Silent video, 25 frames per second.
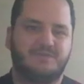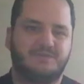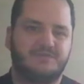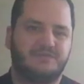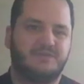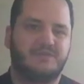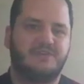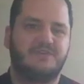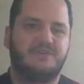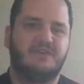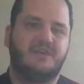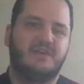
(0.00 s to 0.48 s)

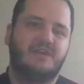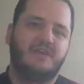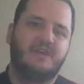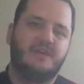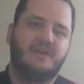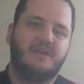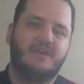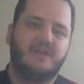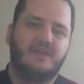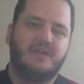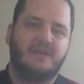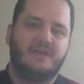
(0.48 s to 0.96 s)
between
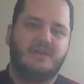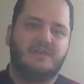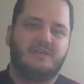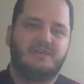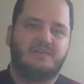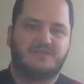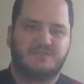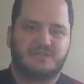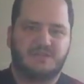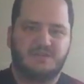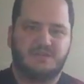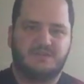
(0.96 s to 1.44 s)

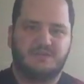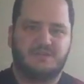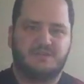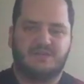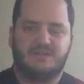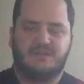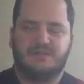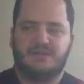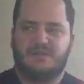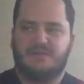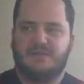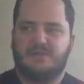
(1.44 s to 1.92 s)

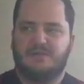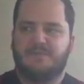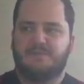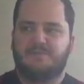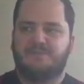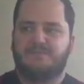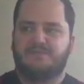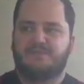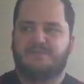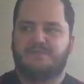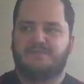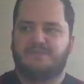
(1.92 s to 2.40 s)
the
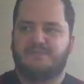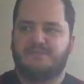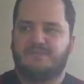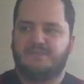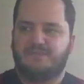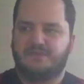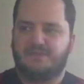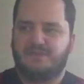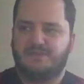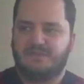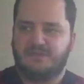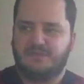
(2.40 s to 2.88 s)

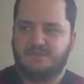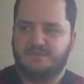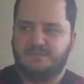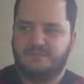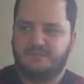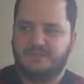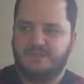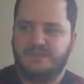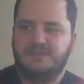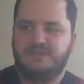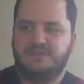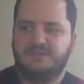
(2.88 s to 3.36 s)

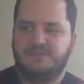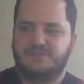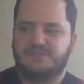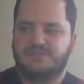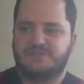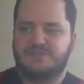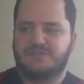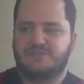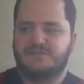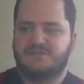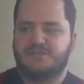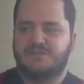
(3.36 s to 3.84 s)

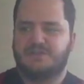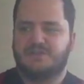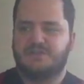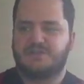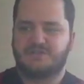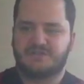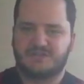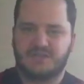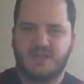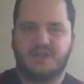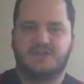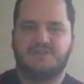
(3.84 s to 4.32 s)
English and
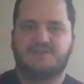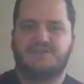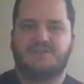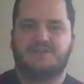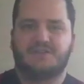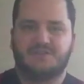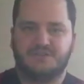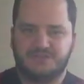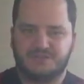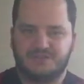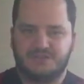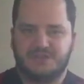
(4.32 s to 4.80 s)
the Scottish
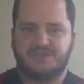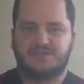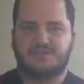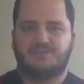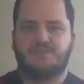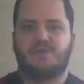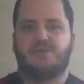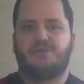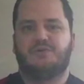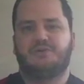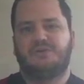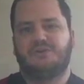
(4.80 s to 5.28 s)
English that's
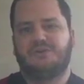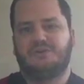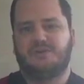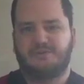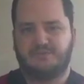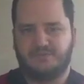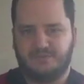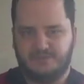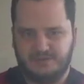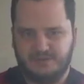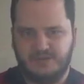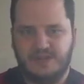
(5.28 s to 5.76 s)
spoken
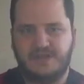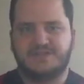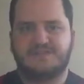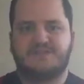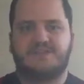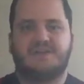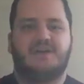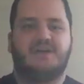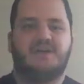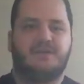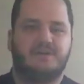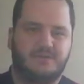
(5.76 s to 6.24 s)
in
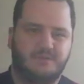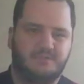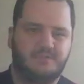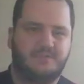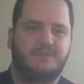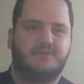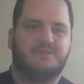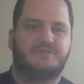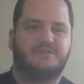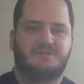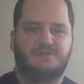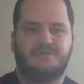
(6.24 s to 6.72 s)
Glasgow
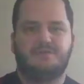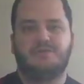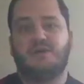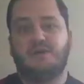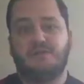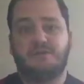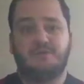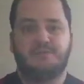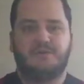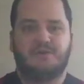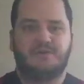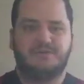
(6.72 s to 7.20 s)
compared to
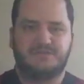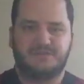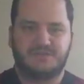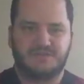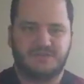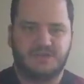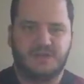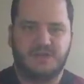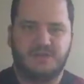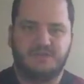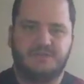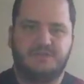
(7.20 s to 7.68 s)
other parts of
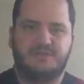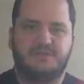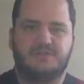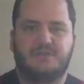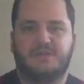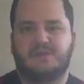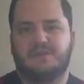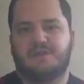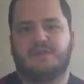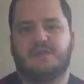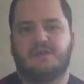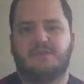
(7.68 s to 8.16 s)
Scotland
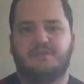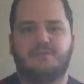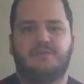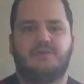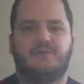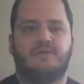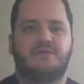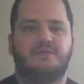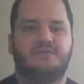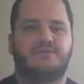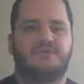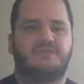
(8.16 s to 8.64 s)
like
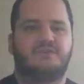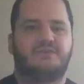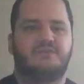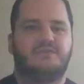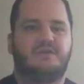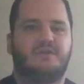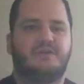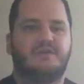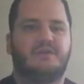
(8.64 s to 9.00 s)
Edinburgh and so